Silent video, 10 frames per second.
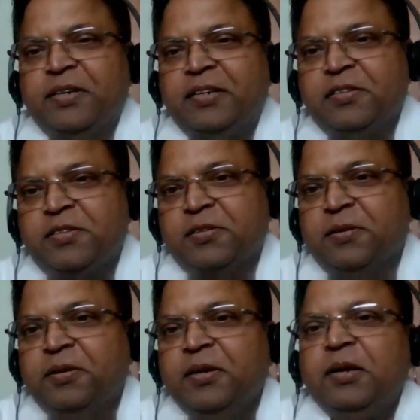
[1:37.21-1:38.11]
That is
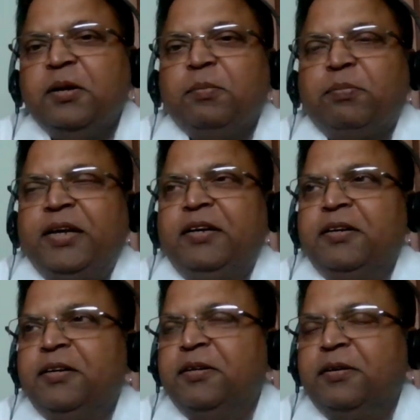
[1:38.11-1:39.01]
pre
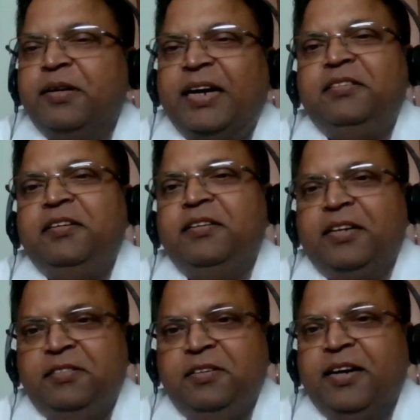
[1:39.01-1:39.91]

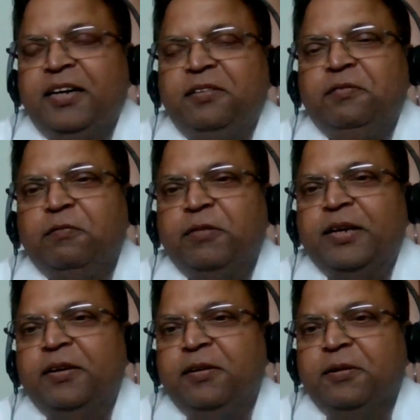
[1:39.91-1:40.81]
1999
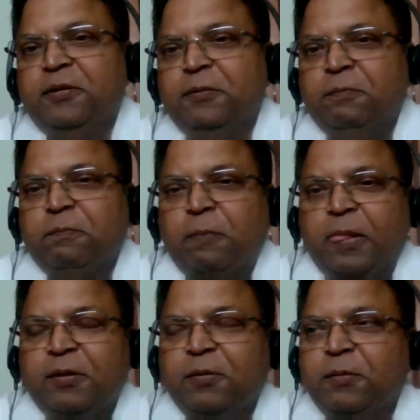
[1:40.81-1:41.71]
when
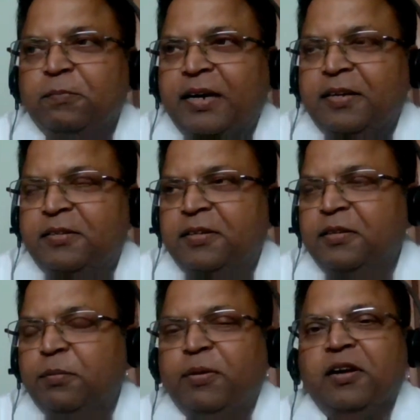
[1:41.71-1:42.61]
that
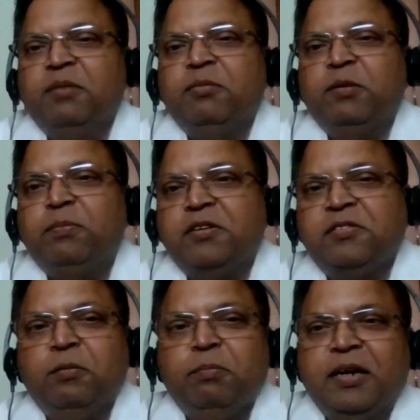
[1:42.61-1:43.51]
the Parliament
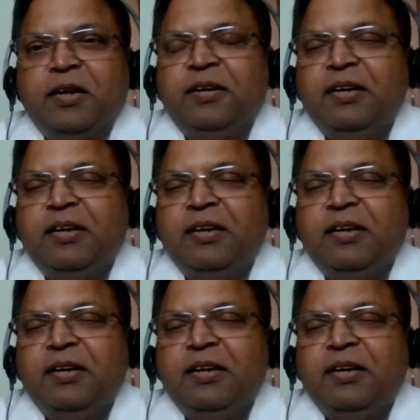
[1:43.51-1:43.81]
passed the bill,